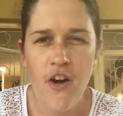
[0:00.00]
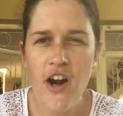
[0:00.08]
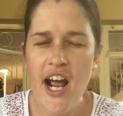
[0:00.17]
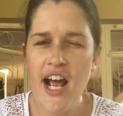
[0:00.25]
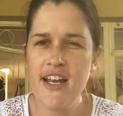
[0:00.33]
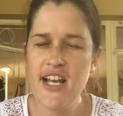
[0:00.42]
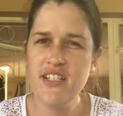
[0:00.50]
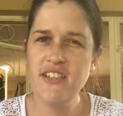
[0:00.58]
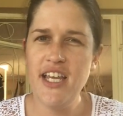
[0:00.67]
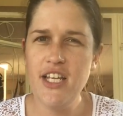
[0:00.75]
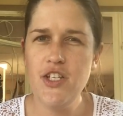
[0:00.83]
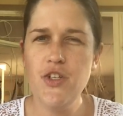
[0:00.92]
Right, now
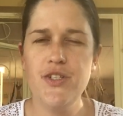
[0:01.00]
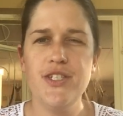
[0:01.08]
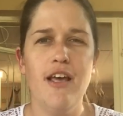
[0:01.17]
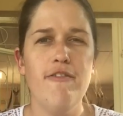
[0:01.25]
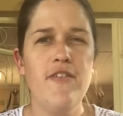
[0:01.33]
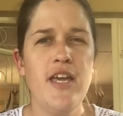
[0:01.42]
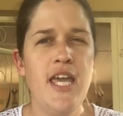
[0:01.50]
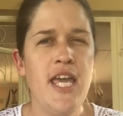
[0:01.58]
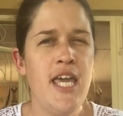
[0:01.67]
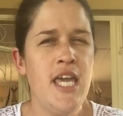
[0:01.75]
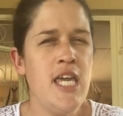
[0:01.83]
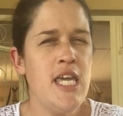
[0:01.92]
say to yourself,
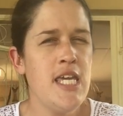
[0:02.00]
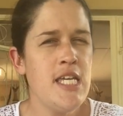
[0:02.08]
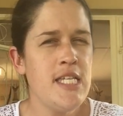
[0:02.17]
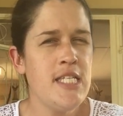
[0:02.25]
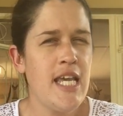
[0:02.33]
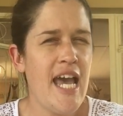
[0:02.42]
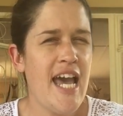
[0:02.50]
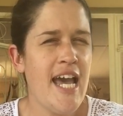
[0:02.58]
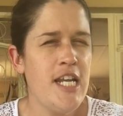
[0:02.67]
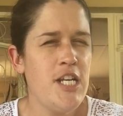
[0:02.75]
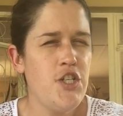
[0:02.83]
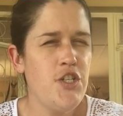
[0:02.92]
is
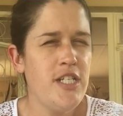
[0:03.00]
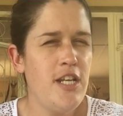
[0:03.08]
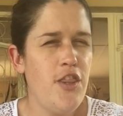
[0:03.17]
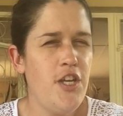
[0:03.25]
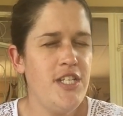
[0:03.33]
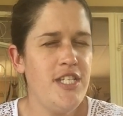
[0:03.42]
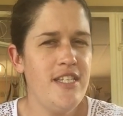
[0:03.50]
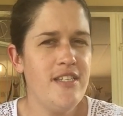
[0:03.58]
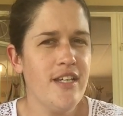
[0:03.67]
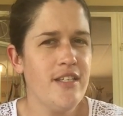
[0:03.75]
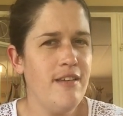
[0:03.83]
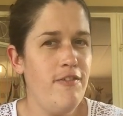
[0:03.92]

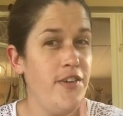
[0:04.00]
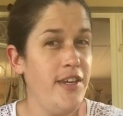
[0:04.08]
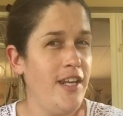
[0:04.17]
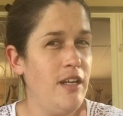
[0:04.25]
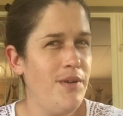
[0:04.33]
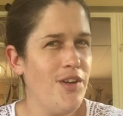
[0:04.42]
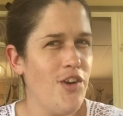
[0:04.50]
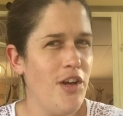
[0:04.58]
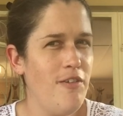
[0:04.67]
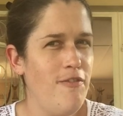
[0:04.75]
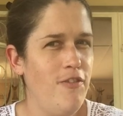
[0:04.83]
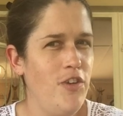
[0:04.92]
136, if you get a bit
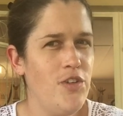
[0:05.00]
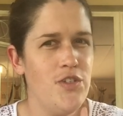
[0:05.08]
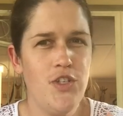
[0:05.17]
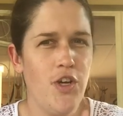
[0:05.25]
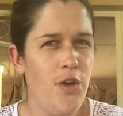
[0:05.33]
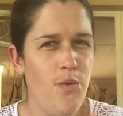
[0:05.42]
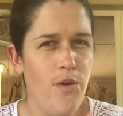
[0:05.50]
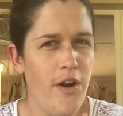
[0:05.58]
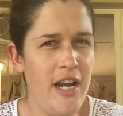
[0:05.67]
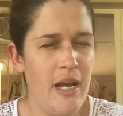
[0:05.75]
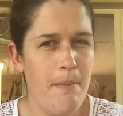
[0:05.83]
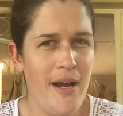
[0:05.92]
confused, don't
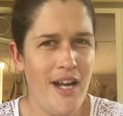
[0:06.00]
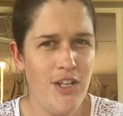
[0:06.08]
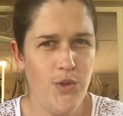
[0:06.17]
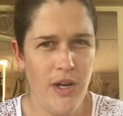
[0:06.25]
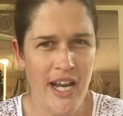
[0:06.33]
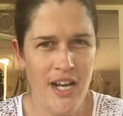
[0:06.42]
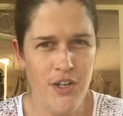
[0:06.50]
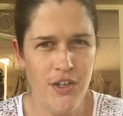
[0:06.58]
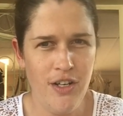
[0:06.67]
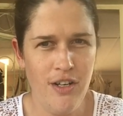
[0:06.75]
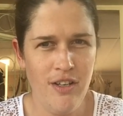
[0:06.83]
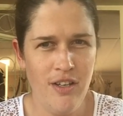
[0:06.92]
worry about your
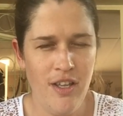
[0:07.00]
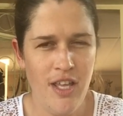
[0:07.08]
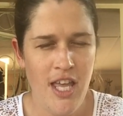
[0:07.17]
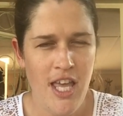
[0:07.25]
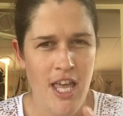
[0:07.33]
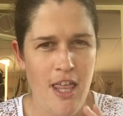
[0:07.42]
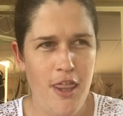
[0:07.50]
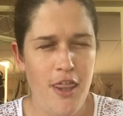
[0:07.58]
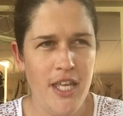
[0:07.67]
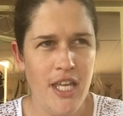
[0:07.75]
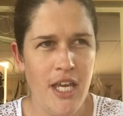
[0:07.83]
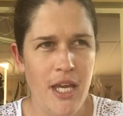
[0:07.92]
100.
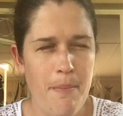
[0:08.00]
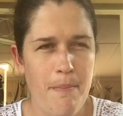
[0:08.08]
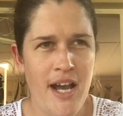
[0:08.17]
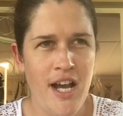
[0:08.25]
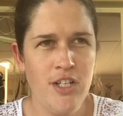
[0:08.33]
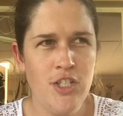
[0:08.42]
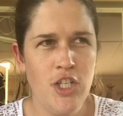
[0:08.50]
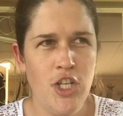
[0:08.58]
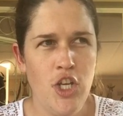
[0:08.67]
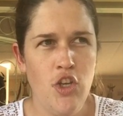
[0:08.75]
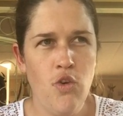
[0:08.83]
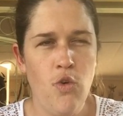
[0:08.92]
Think about
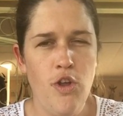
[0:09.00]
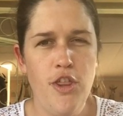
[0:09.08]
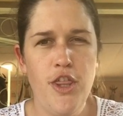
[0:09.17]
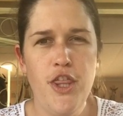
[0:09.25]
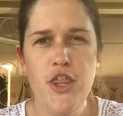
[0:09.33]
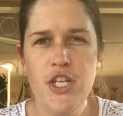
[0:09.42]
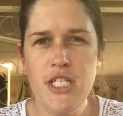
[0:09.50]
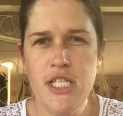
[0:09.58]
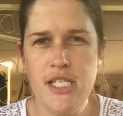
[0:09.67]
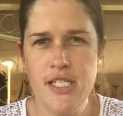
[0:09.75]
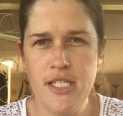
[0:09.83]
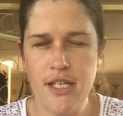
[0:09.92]
your
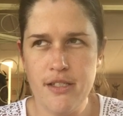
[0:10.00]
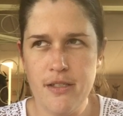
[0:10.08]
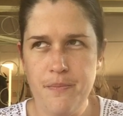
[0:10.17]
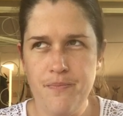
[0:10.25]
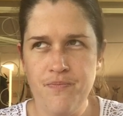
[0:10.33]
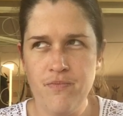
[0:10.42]
36.